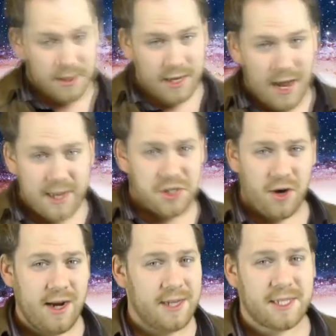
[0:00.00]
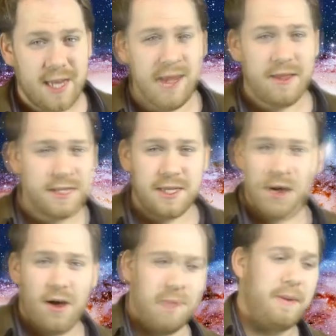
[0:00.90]
what the guy's trying to say this is
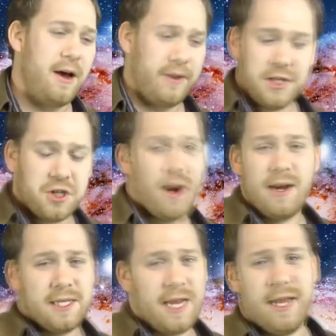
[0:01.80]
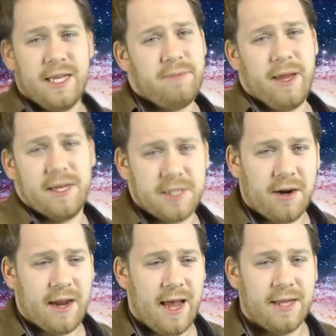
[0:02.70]
all about. He's trying to say he's being
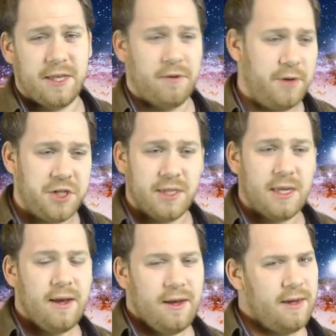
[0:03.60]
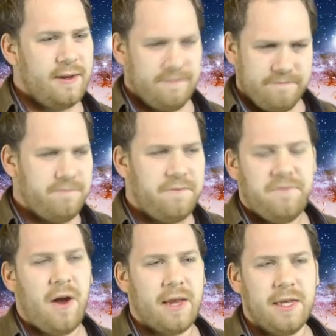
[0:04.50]
sarcastic, which is
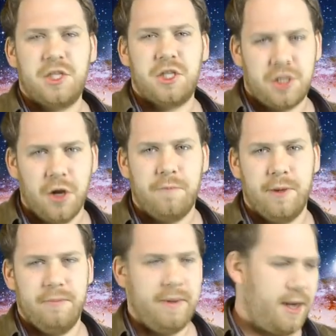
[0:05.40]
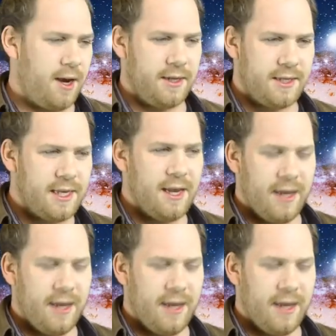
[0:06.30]
fucking stupid, because